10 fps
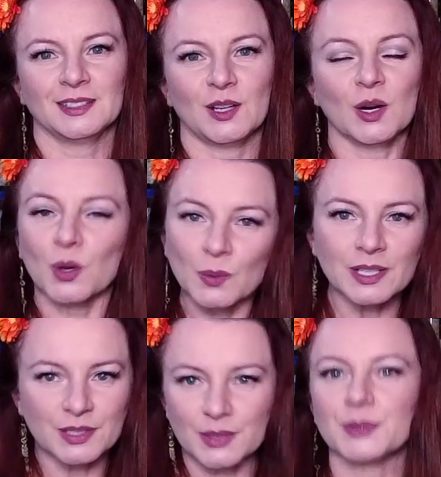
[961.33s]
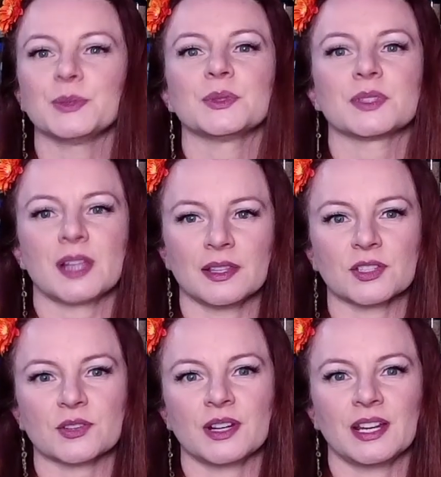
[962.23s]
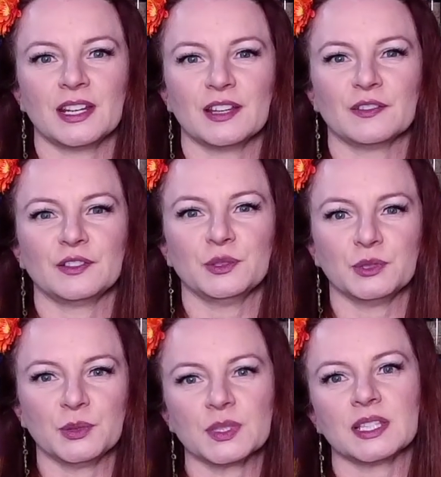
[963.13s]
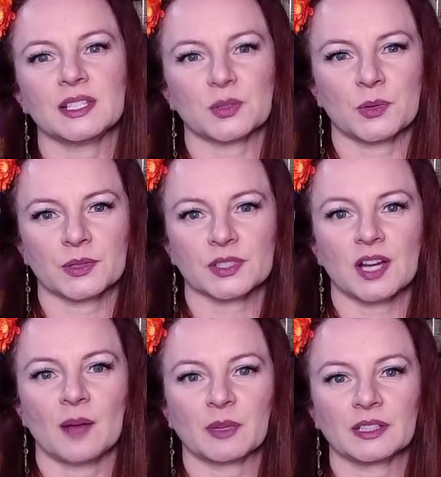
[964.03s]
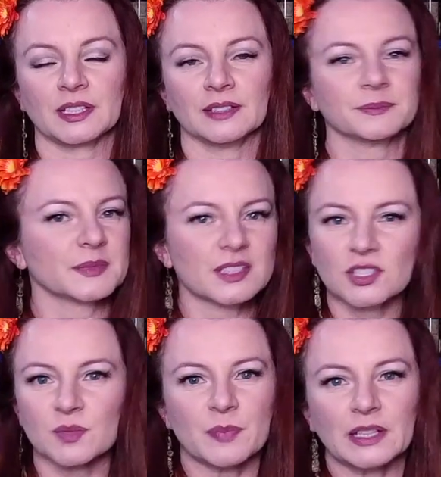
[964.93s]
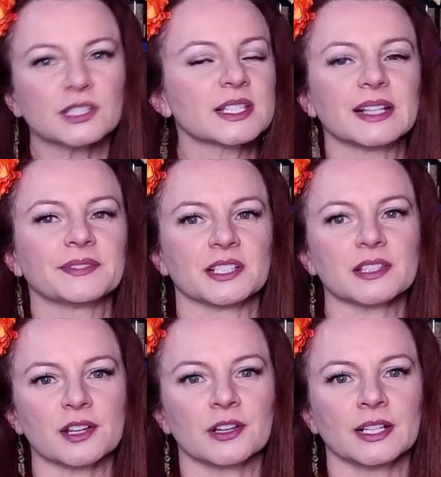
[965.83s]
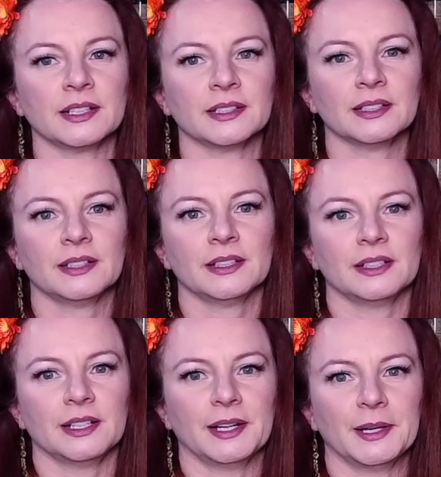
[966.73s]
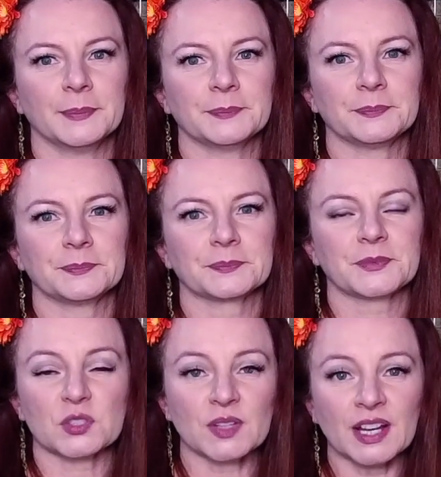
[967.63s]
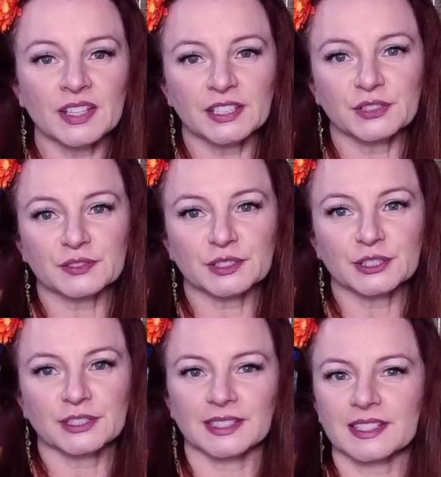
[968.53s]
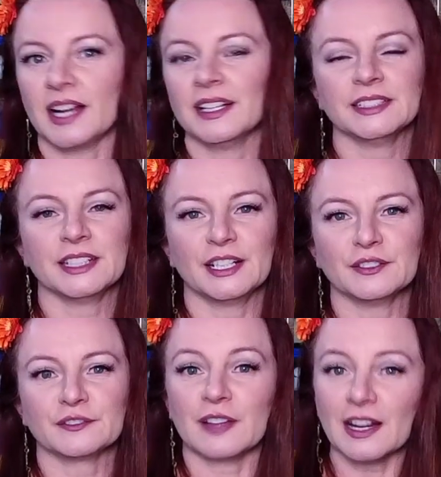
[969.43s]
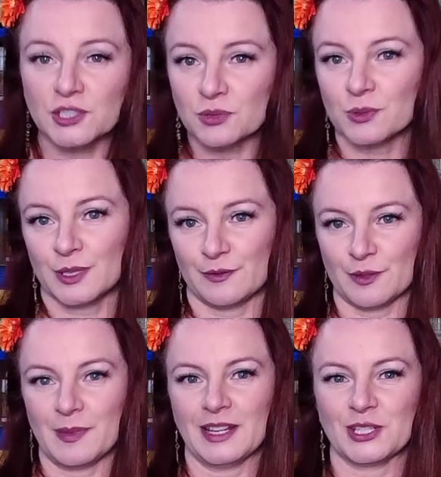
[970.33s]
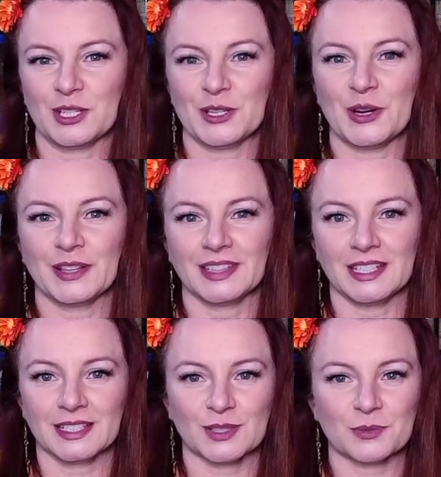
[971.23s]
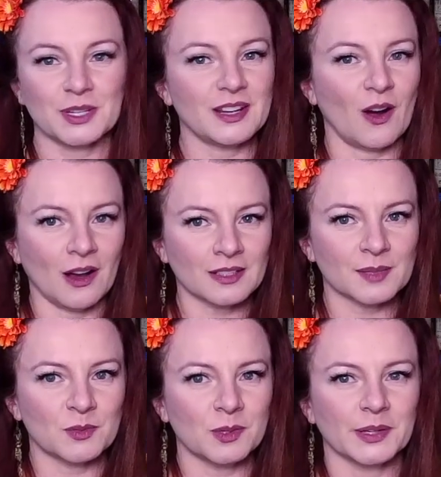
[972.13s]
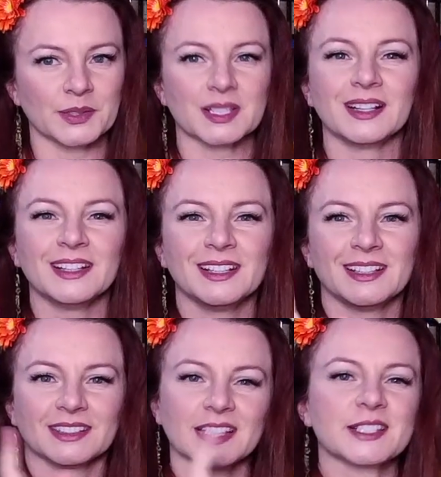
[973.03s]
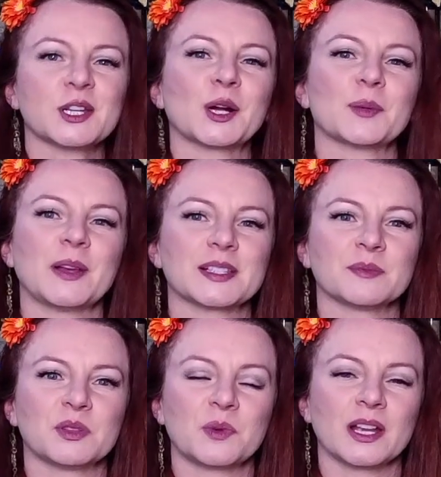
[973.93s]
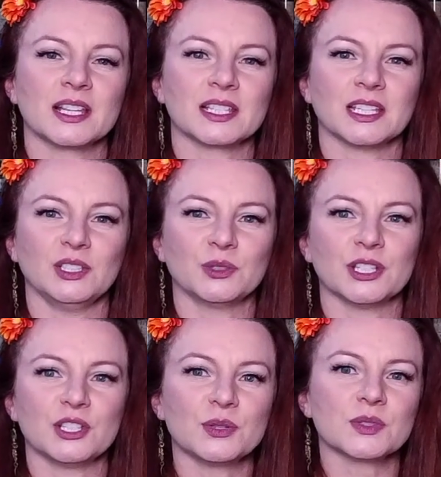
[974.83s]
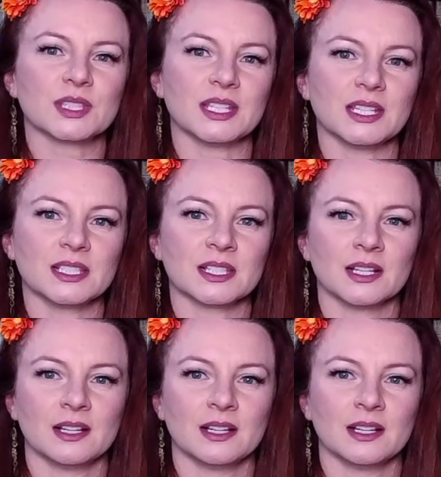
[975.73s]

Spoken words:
always use sunscreen if you use these oils topically. It's just better safe than sorry. So now that you've learned a ton of factual information on these 3 awesome oils, let's talk about some of the ways that you can use these